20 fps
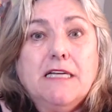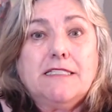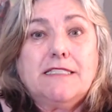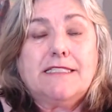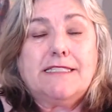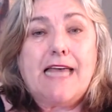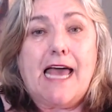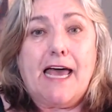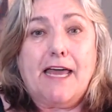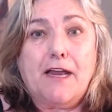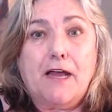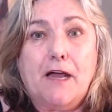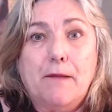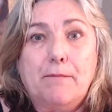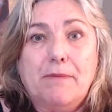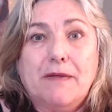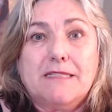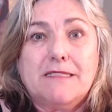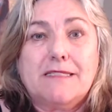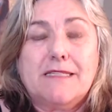sat
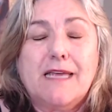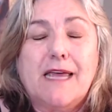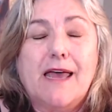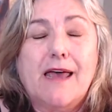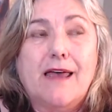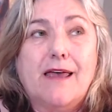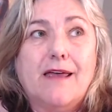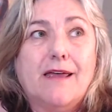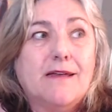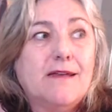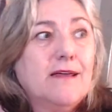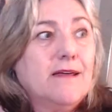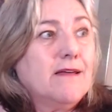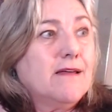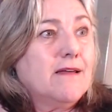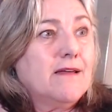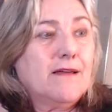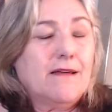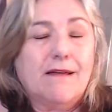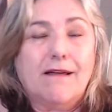up and said,
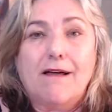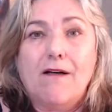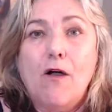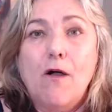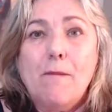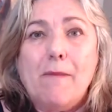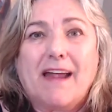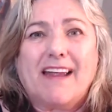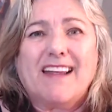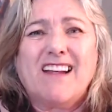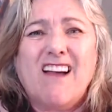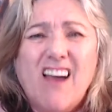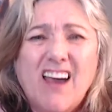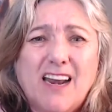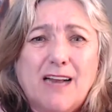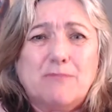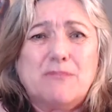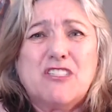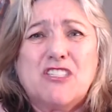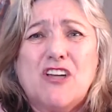oh my God,
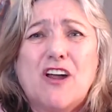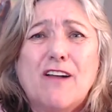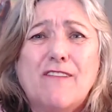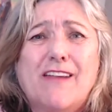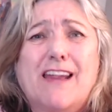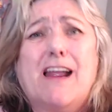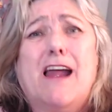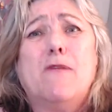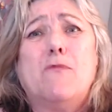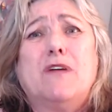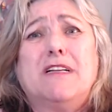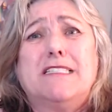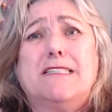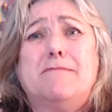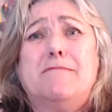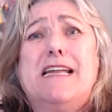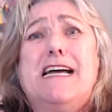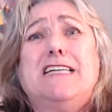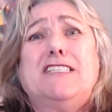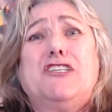I'm starving, I want
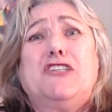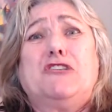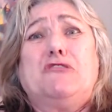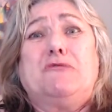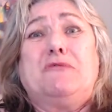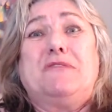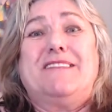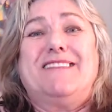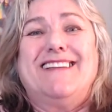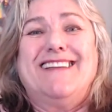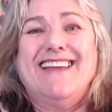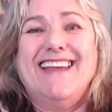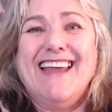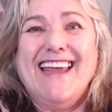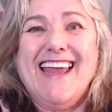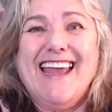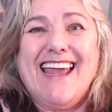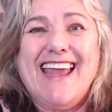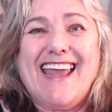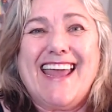some nachos.
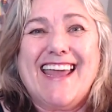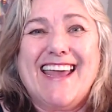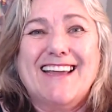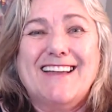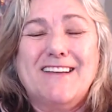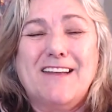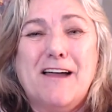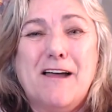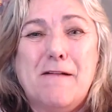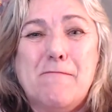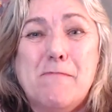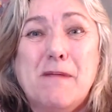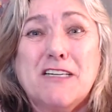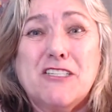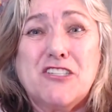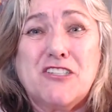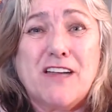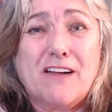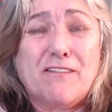And much